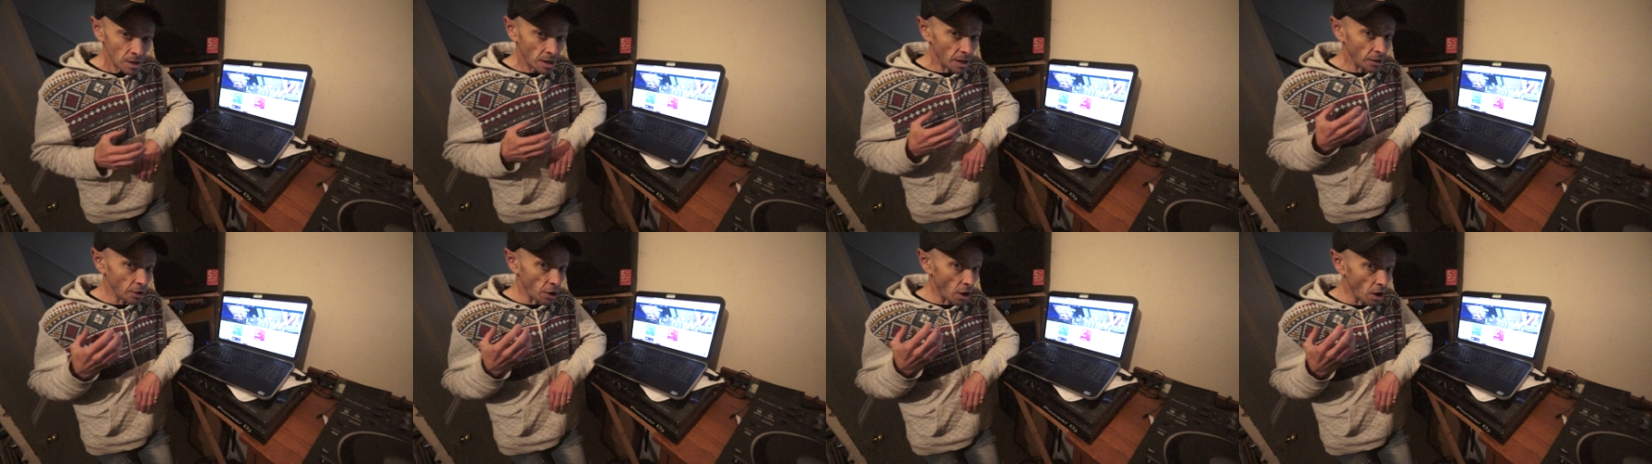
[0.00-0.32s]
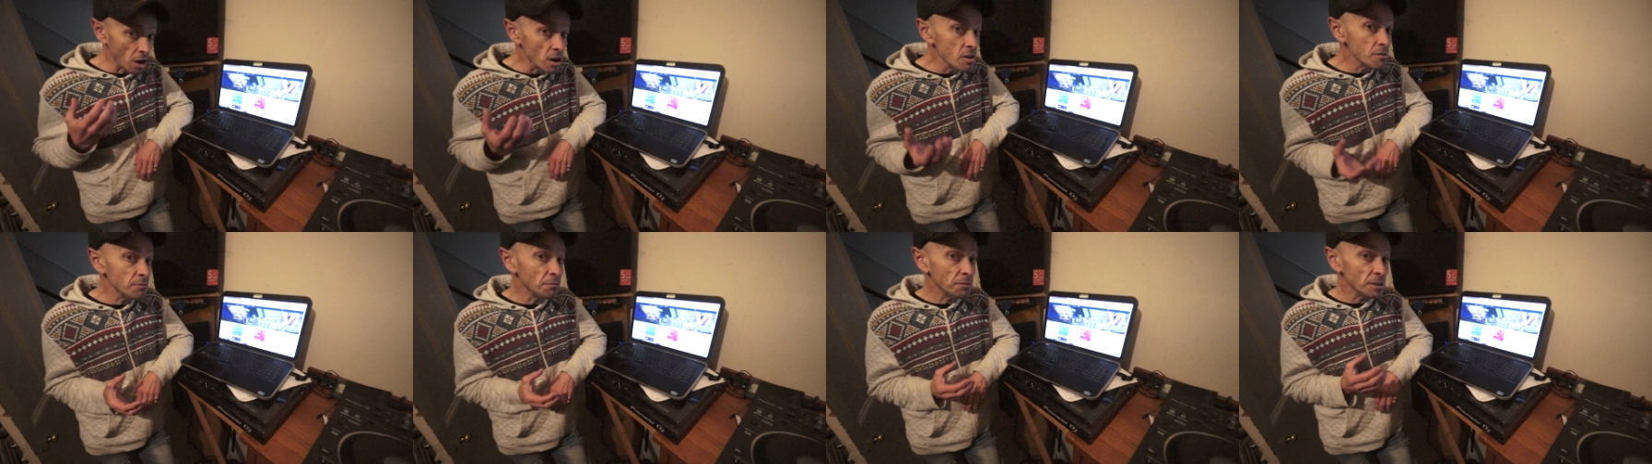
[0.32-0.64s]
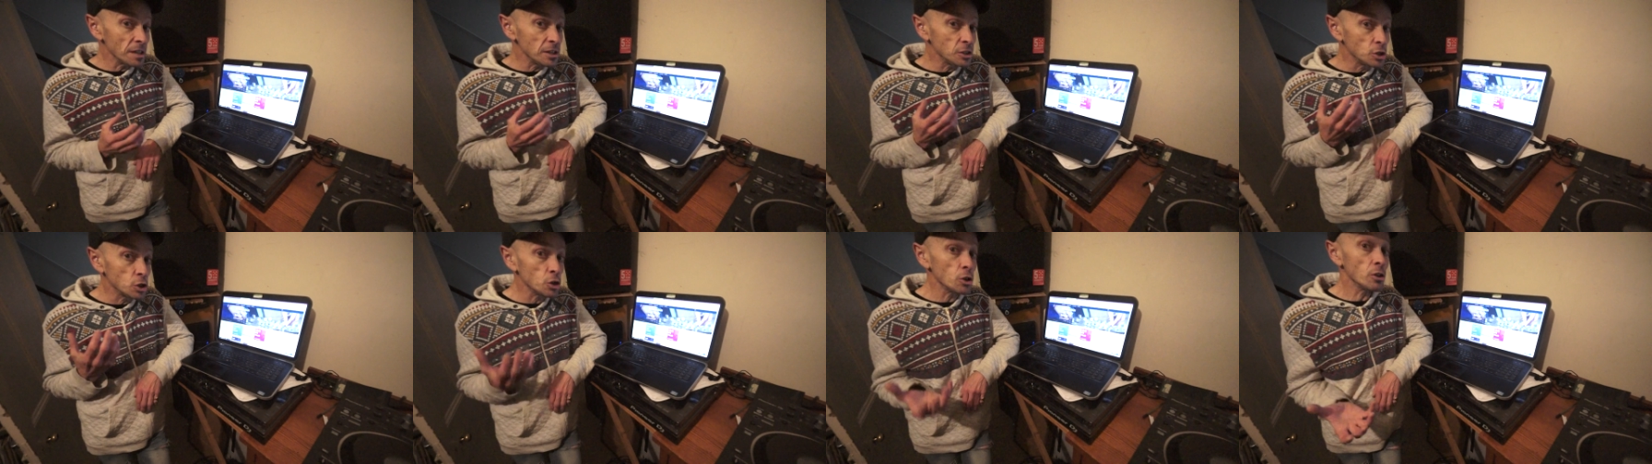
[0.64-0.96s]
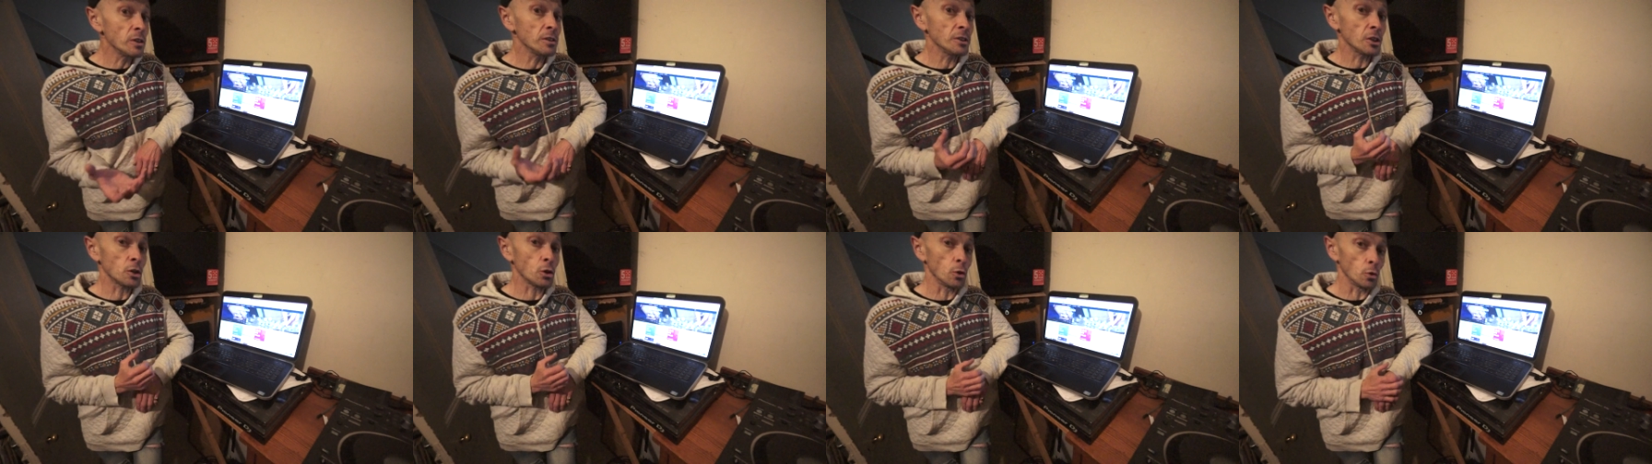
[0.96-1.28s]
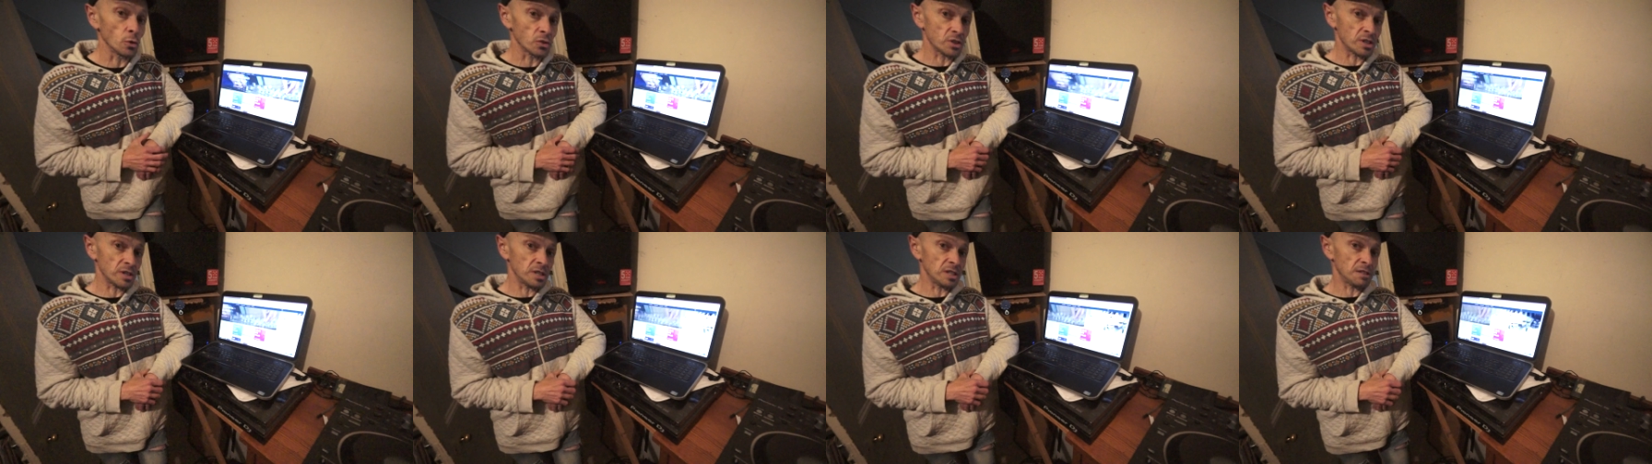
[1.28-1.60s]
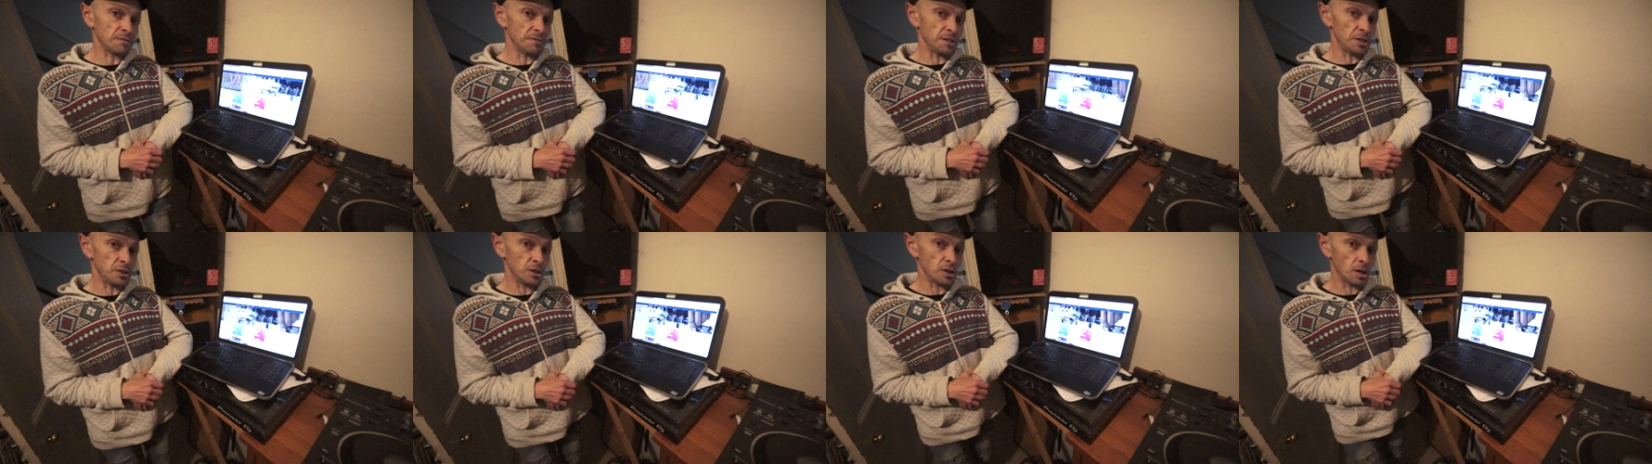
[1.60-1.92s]
and hopefully during the course of
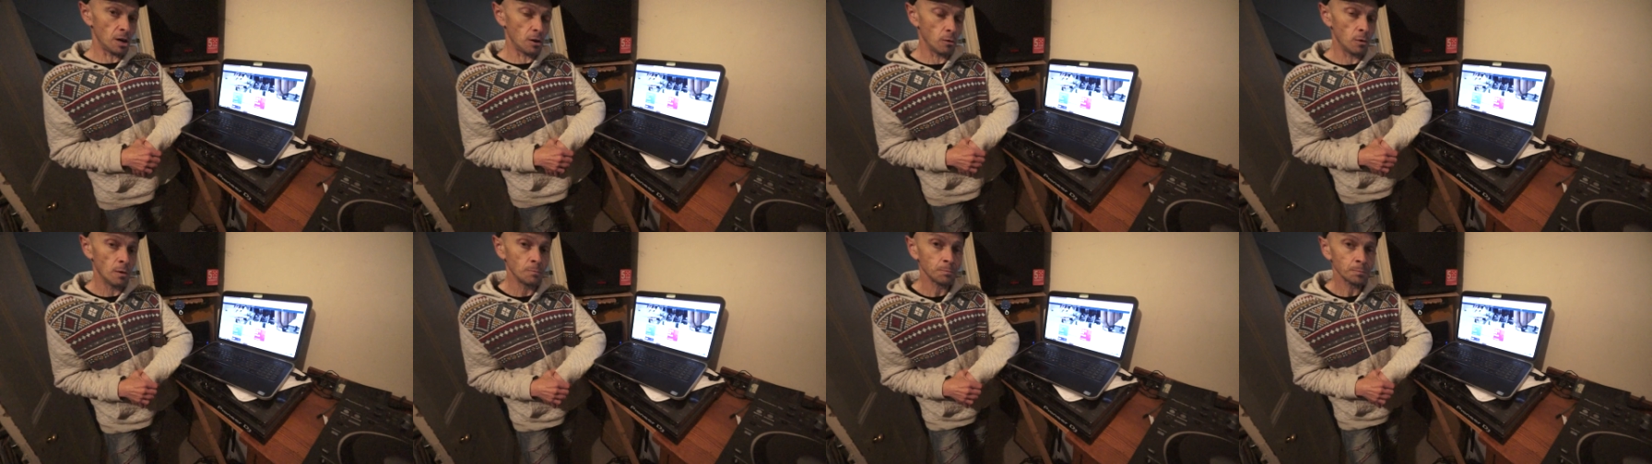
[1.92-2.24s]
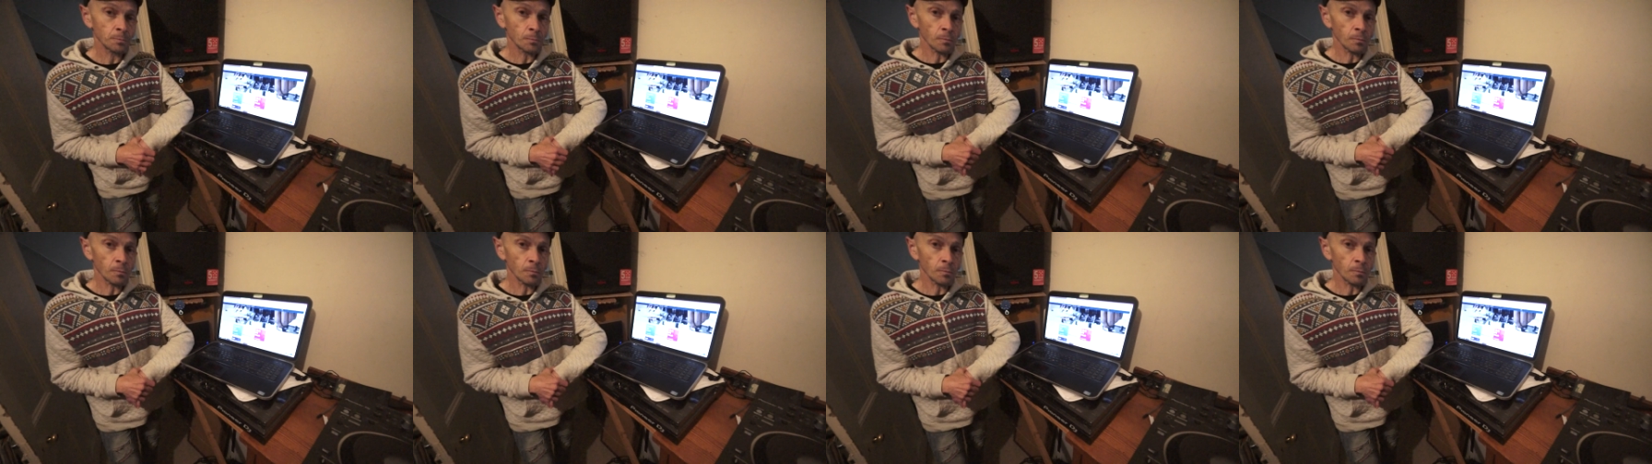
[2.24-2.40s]
this video